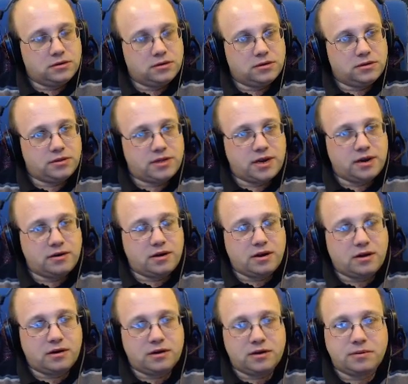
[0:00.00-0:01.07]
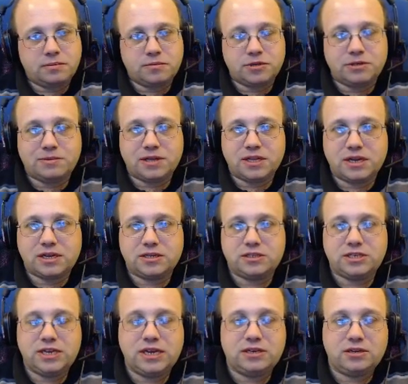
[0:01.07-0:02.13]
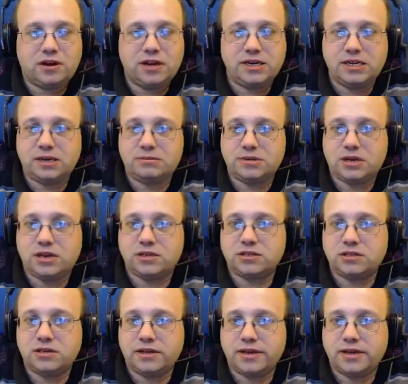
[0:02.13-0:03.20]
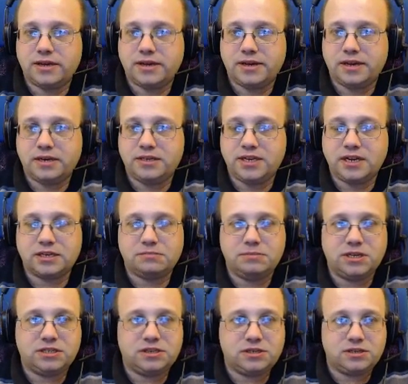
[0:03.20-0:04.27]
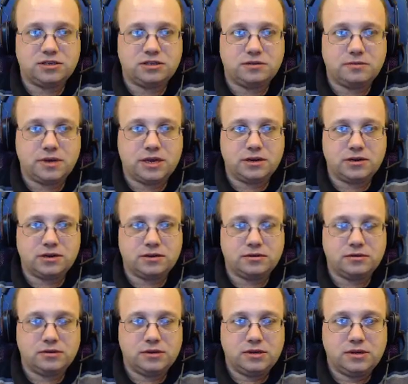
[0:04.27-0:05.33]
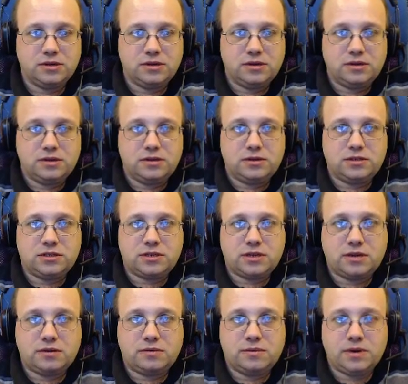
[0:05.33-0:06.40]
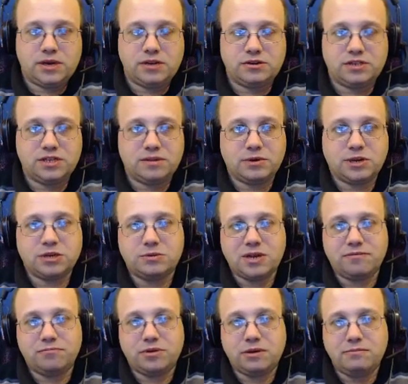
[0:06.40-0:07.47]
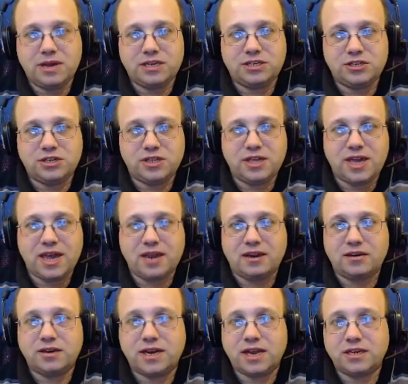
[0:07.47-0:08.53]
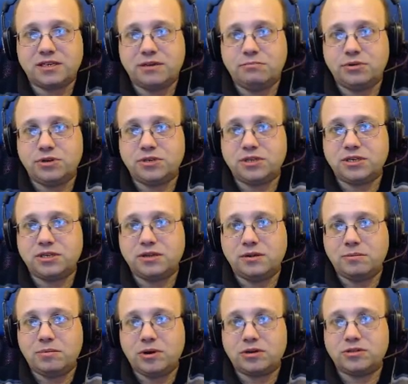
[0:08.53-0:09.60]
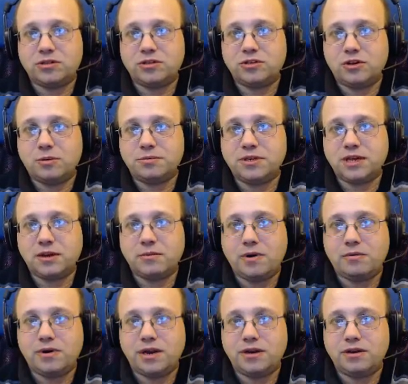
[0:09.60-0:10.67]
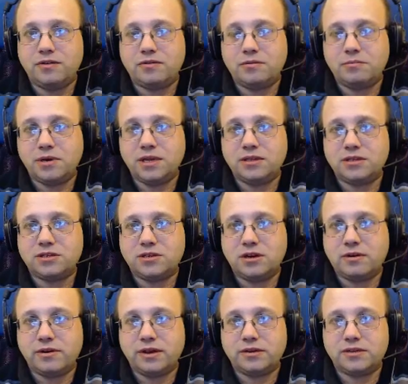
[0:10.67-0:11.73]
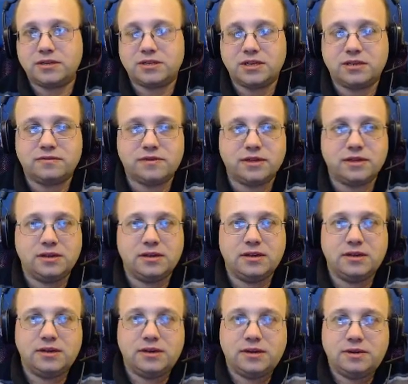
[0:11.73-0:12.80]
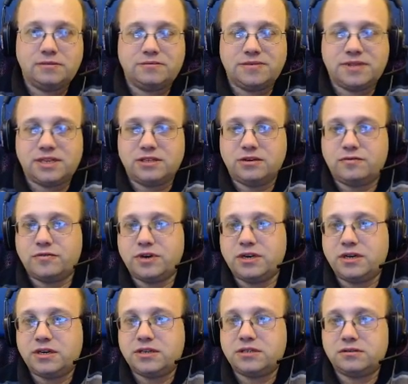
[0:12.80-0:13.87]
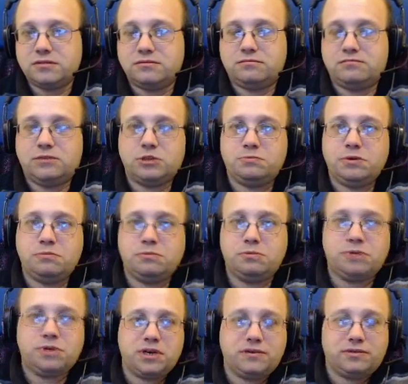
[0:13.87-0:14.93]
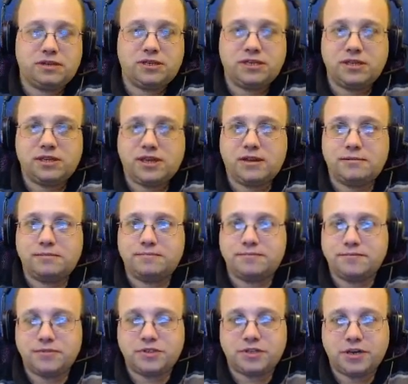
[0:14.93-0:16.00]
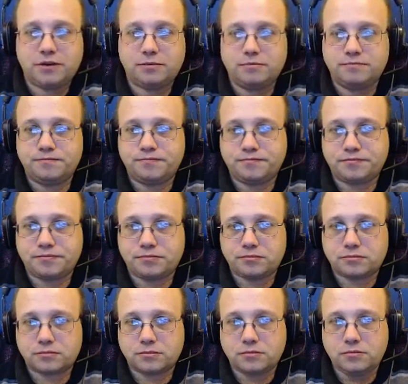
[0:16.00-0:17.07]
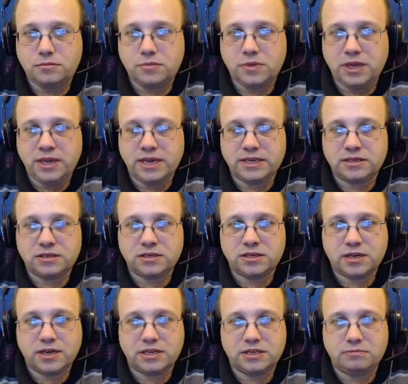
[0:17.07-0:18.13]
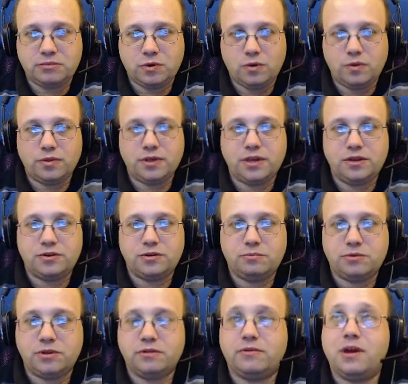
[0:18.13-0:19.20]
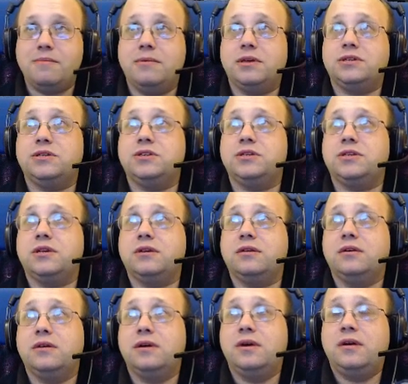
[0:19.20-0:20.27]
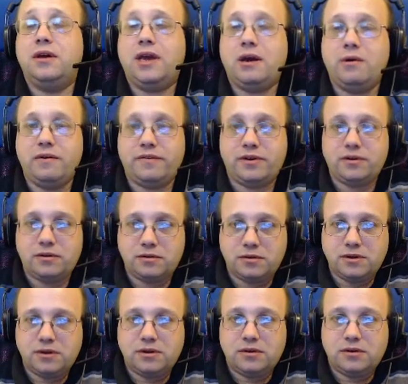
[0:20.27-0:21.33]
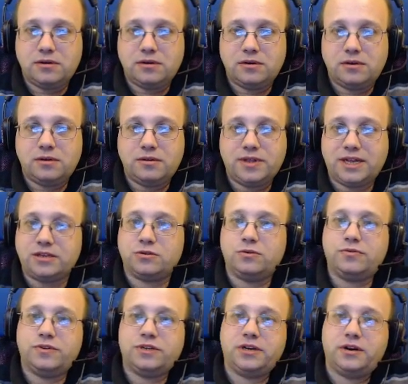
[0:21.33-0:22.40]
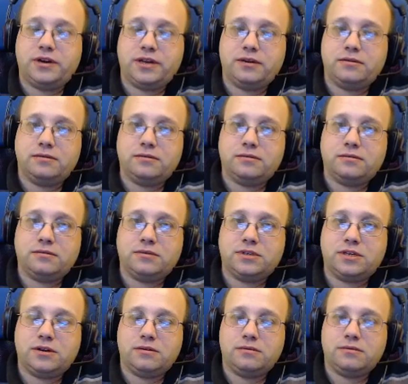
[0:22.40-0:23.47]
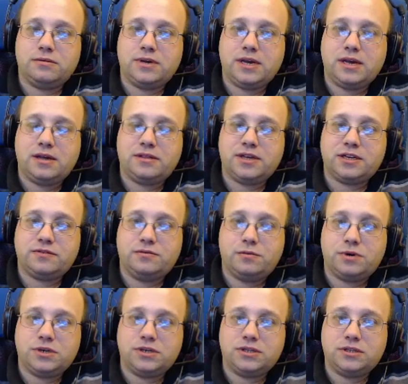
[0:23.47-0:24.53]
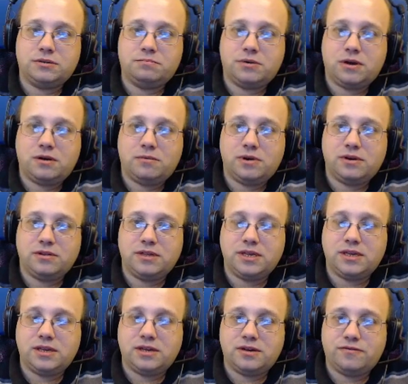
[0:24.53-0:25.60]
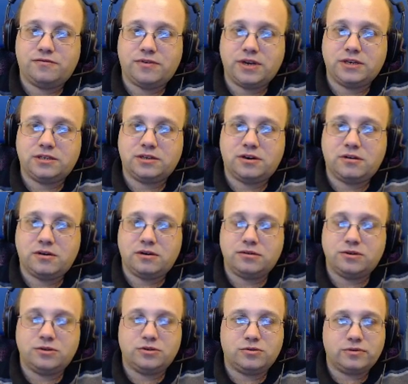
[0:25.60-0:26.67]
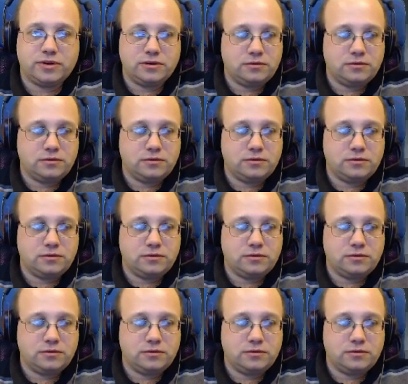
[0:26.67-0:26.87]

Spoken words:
there are some other tidy up tasks like text messages that we can do. So you'll see that because we haven't put a message at the end, it actually puts this little box at the top saying, well done, you've completed the scenario successfully. That's not very nice. Most people wouldn't see that. So it's important that you do put the right messages in. However, that's all for tonight. So thanks for watching this part 1 of the freight scenario tutorial.